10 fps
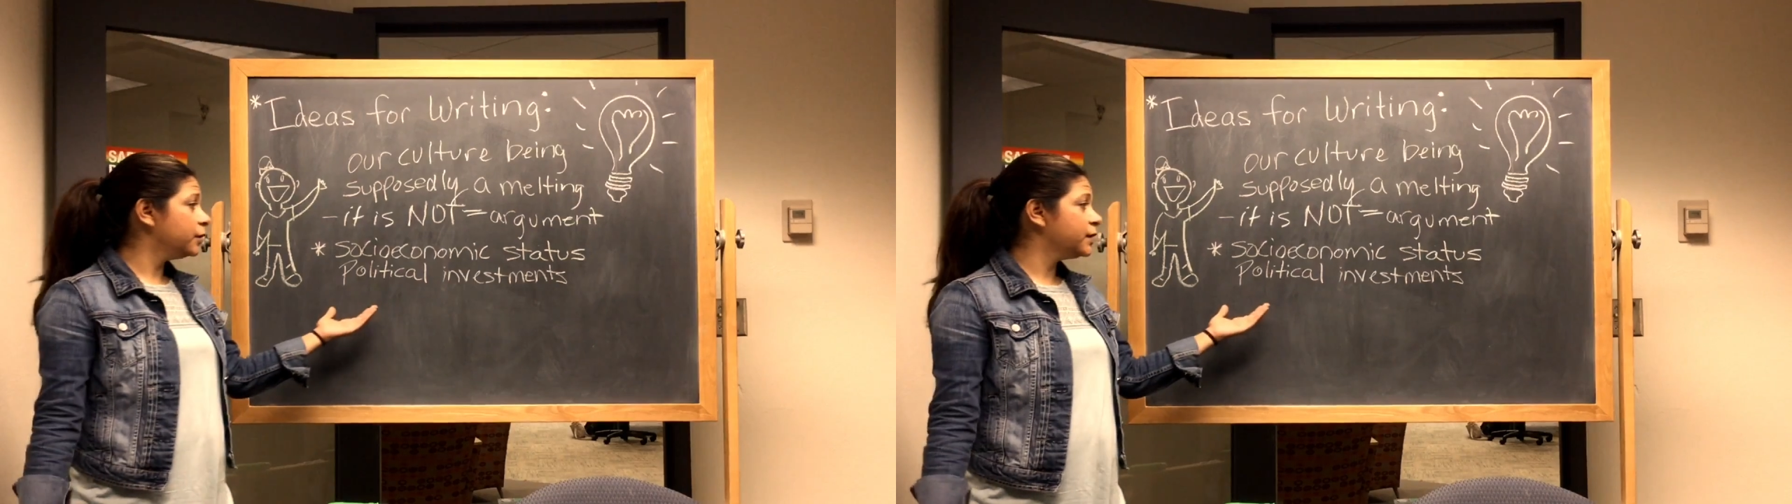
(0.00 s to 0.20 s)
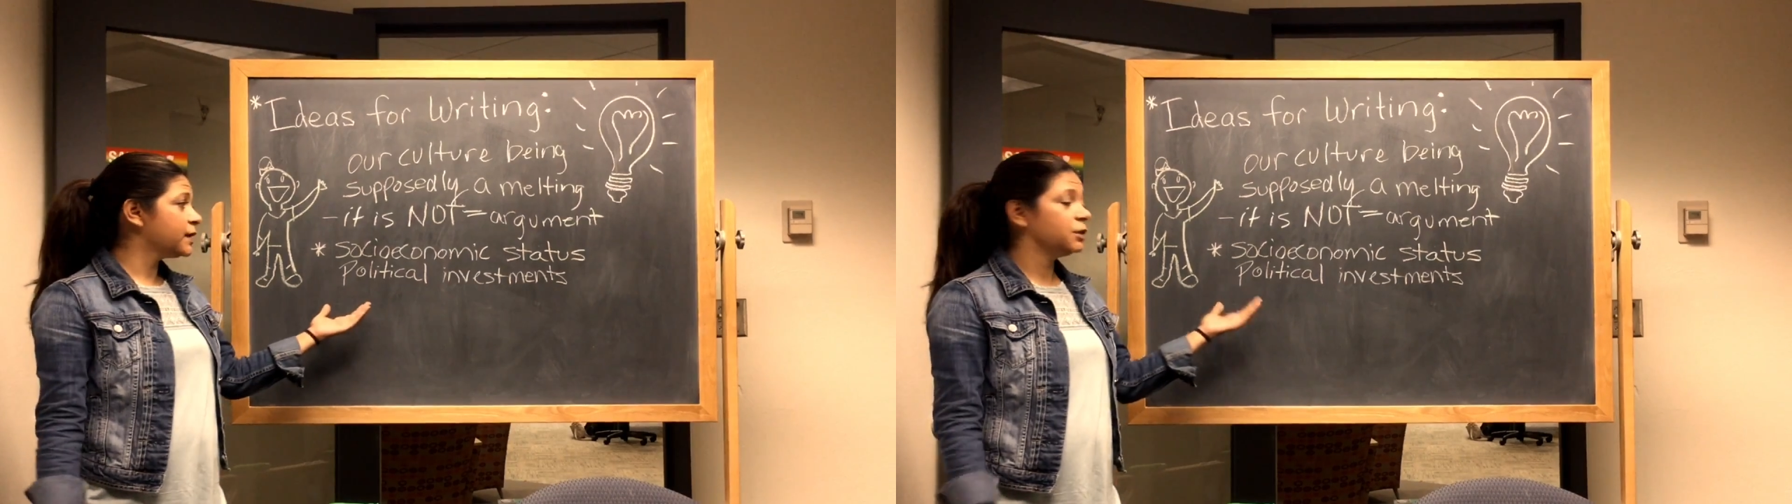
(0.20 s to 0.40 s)

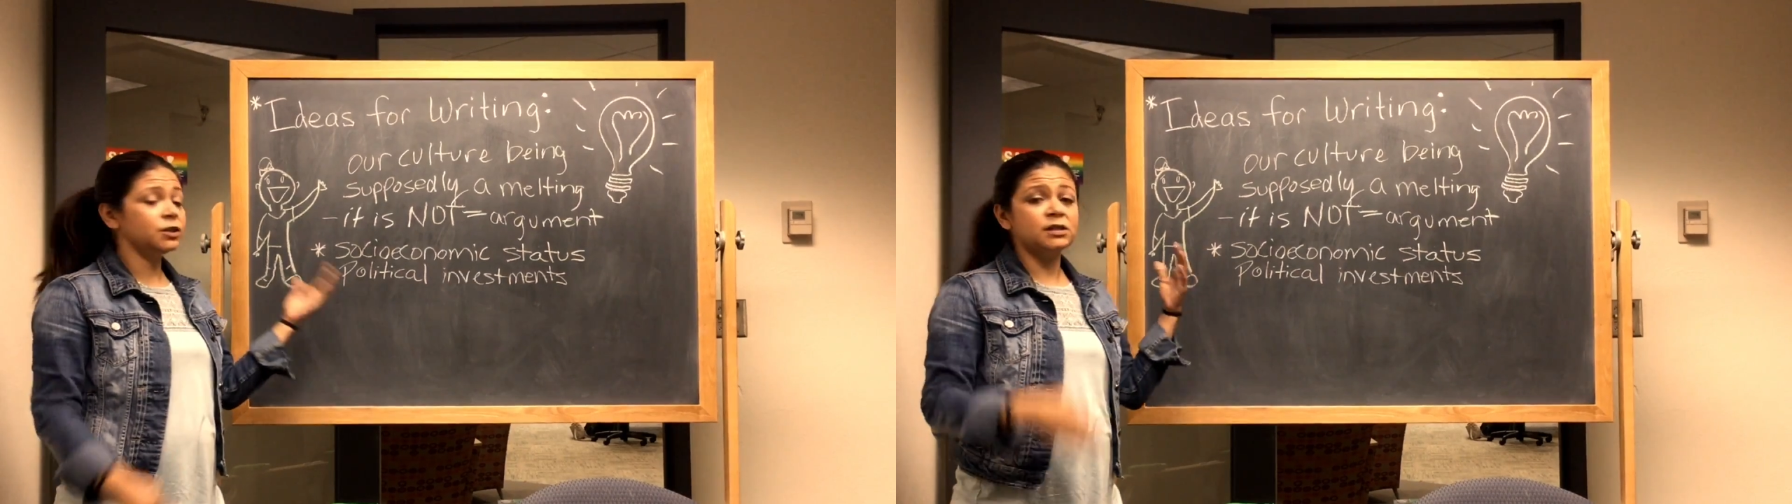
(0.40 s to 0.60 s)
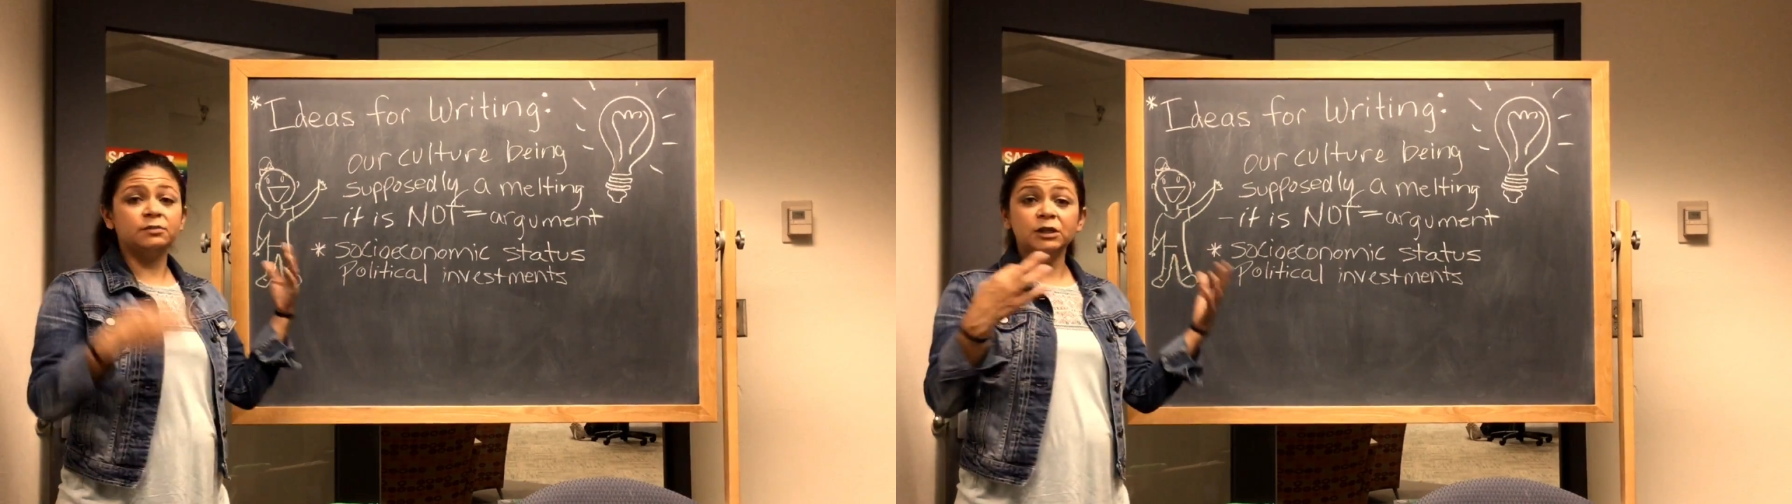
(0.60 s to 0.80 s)
reason,
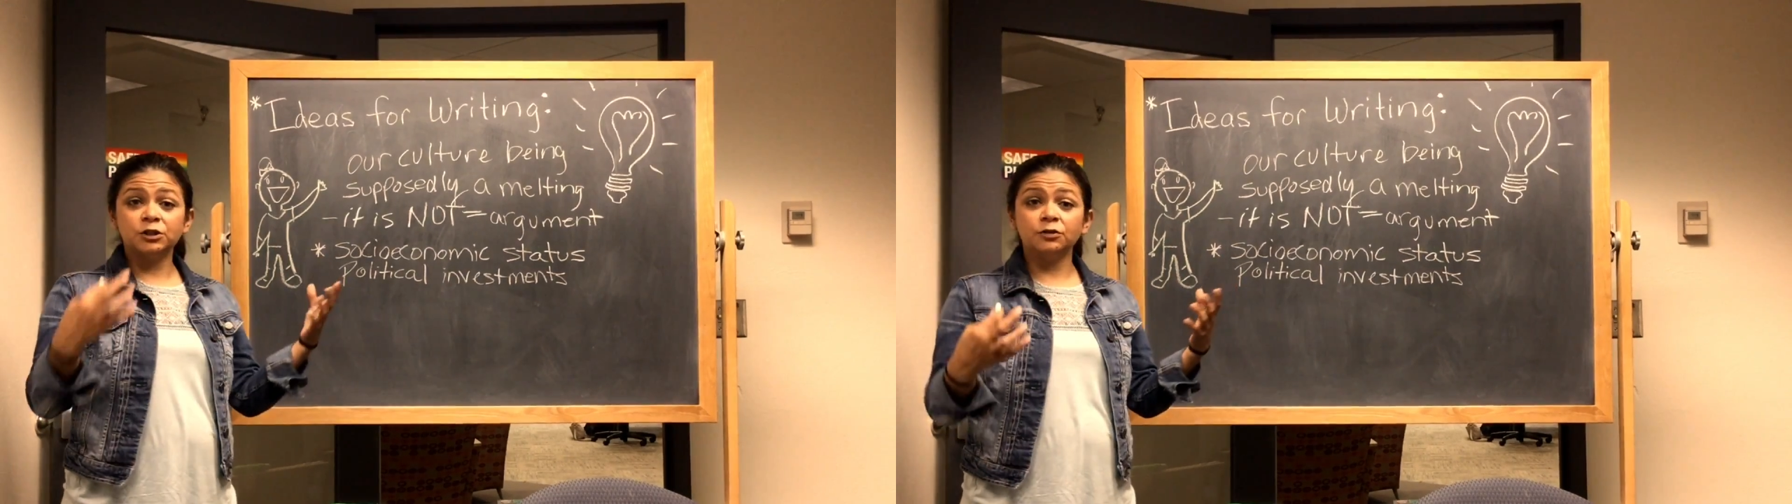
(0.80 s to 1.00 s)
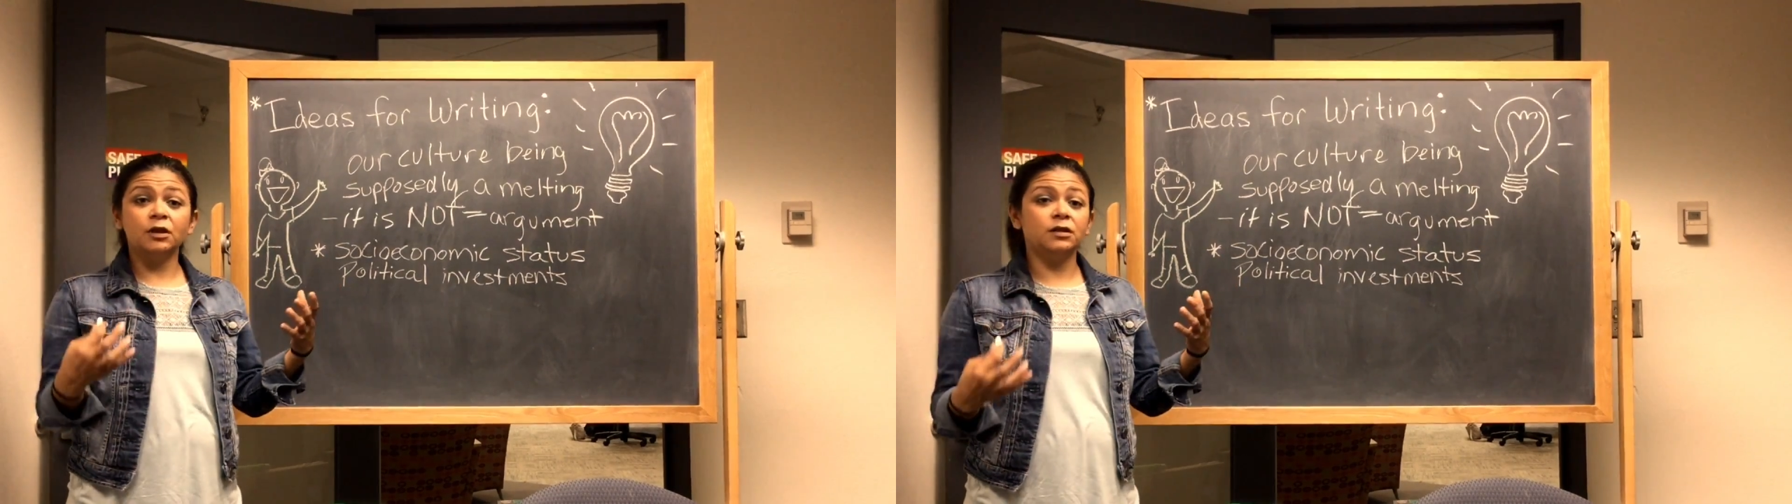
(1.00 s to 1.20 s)
just to make
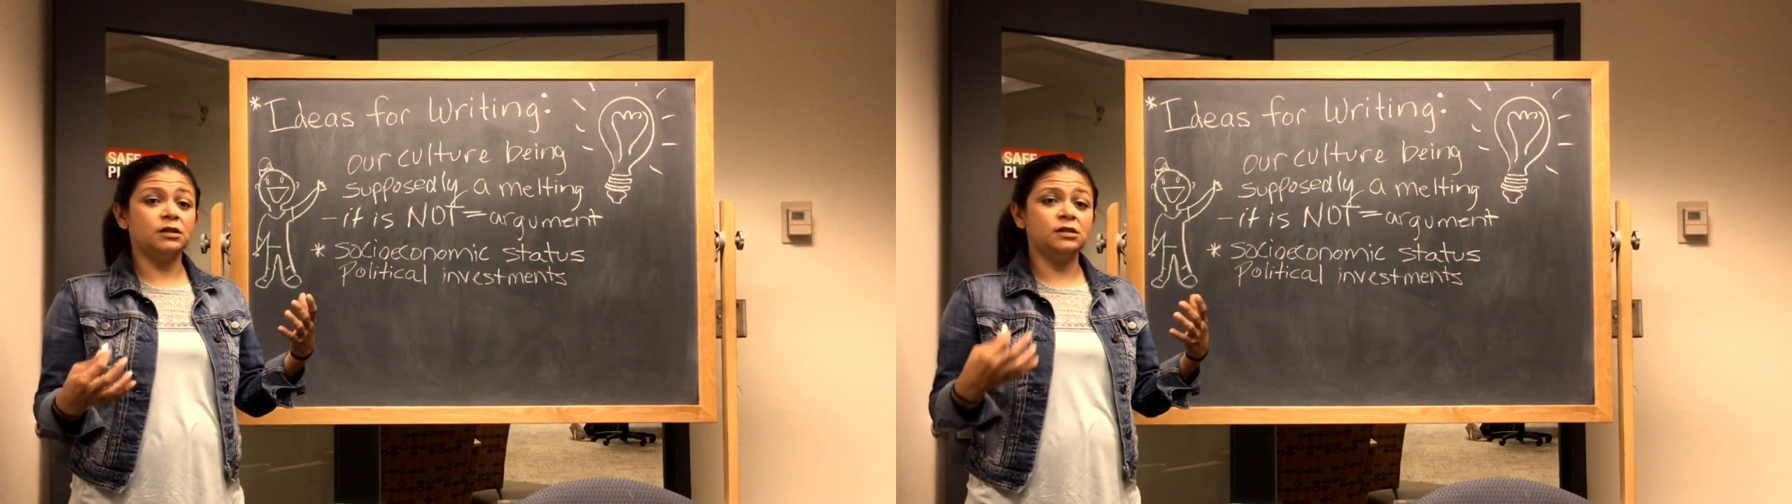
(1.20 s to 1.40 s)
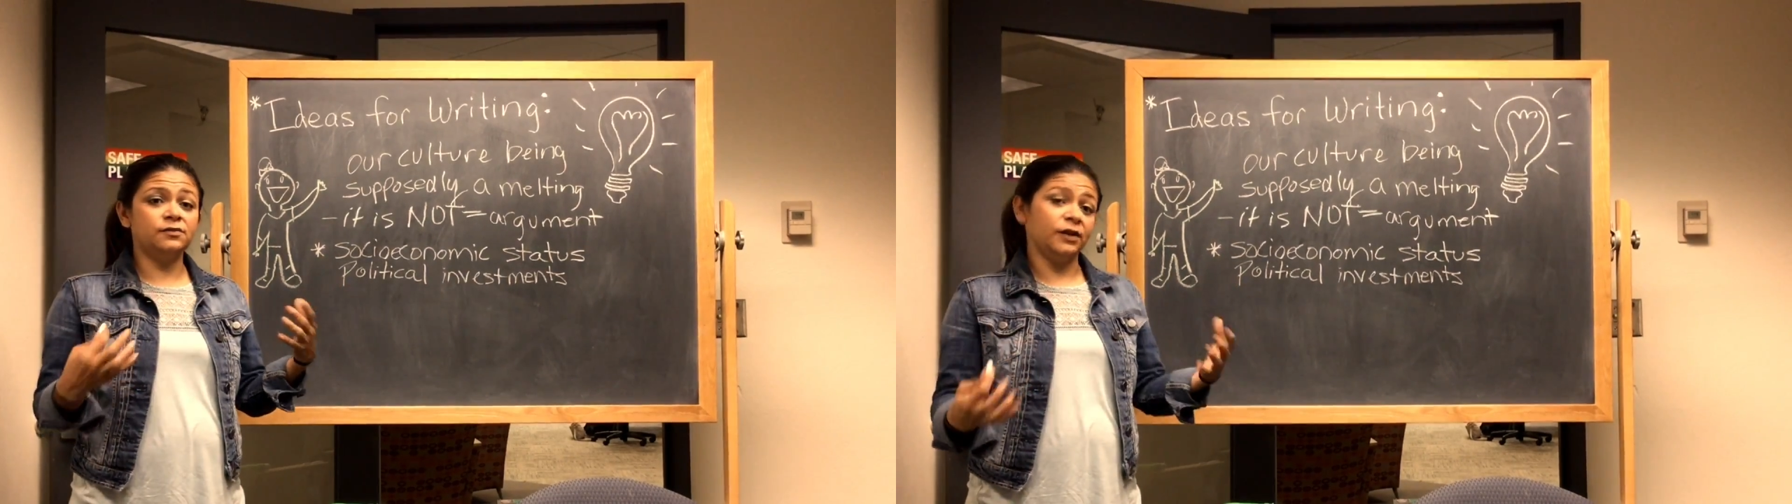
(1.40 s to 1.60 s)
sure that
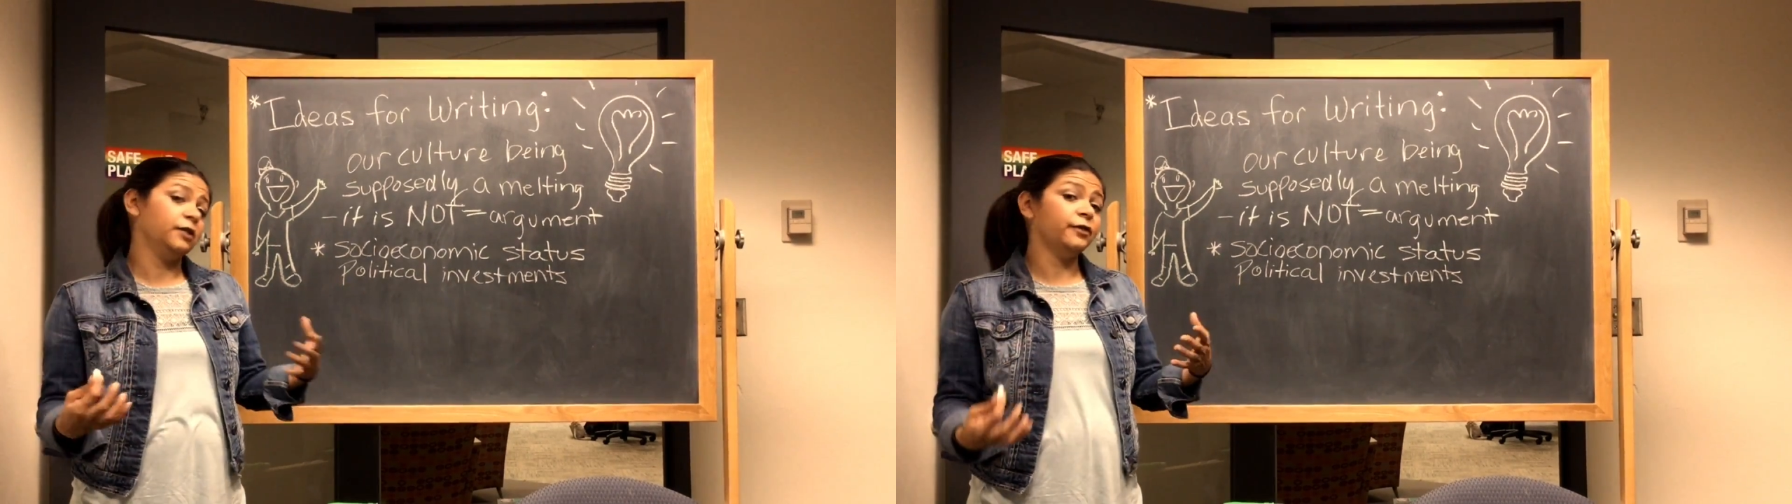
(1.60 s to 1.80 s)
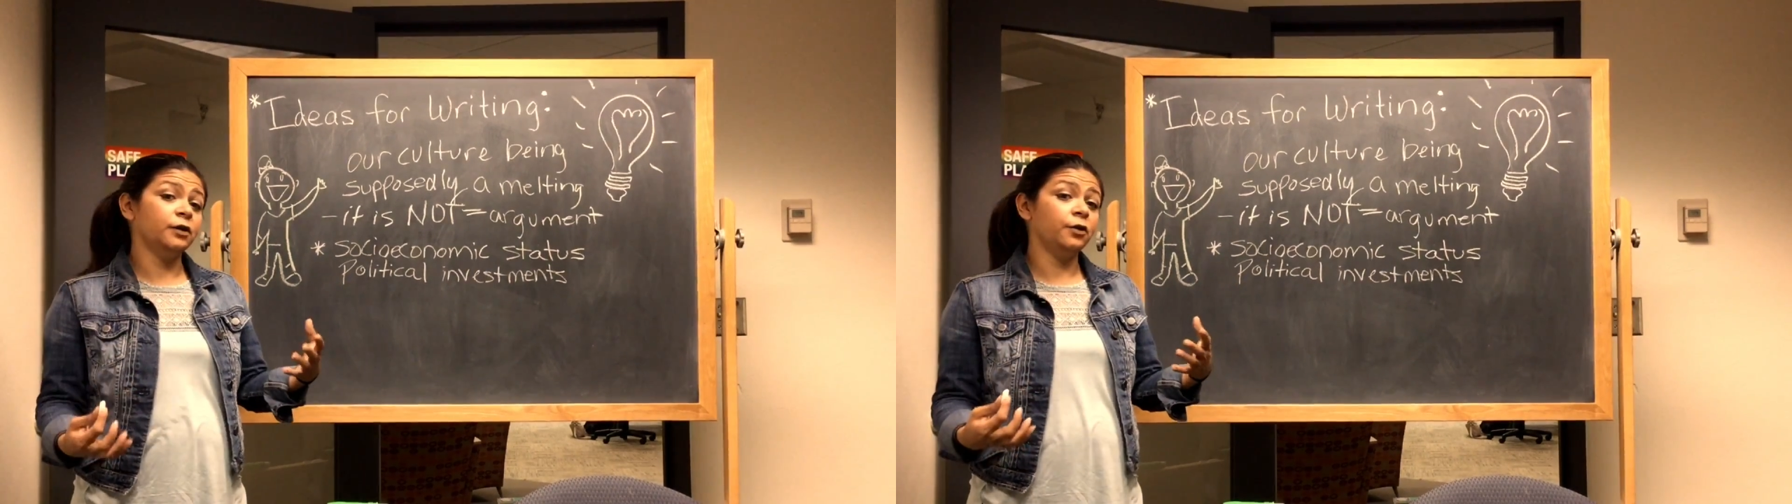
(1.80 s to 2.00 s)
this is
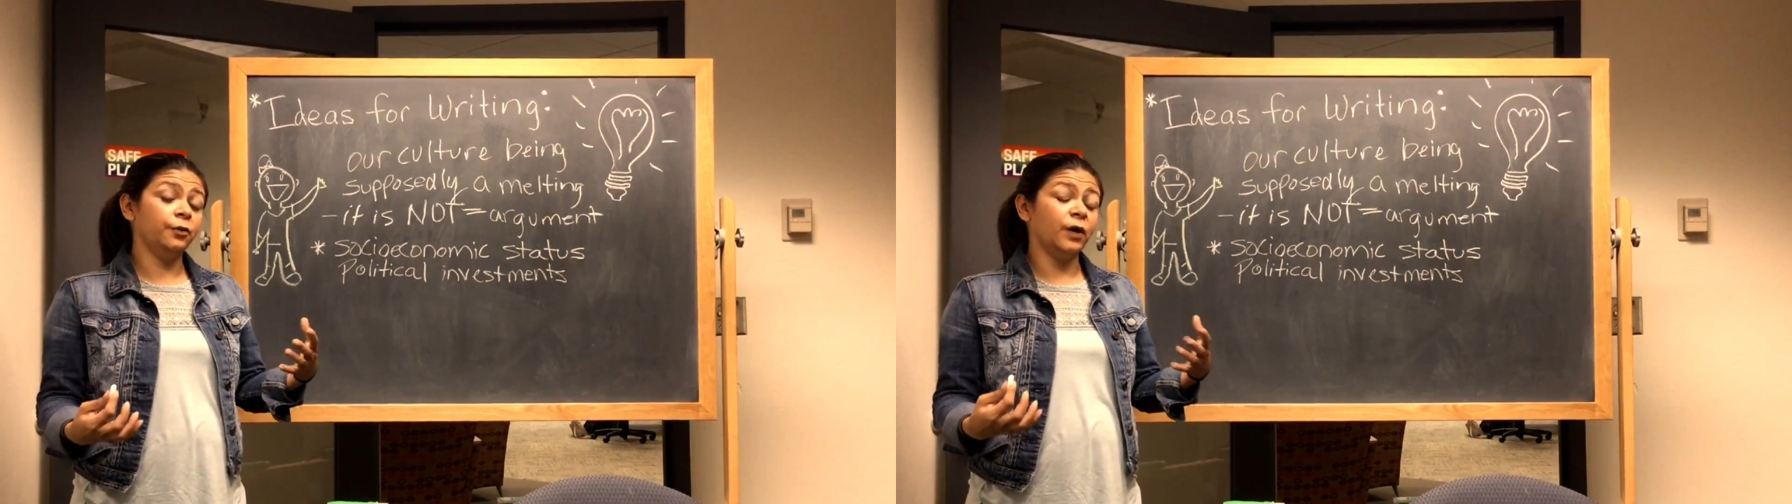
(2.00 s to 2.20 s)
very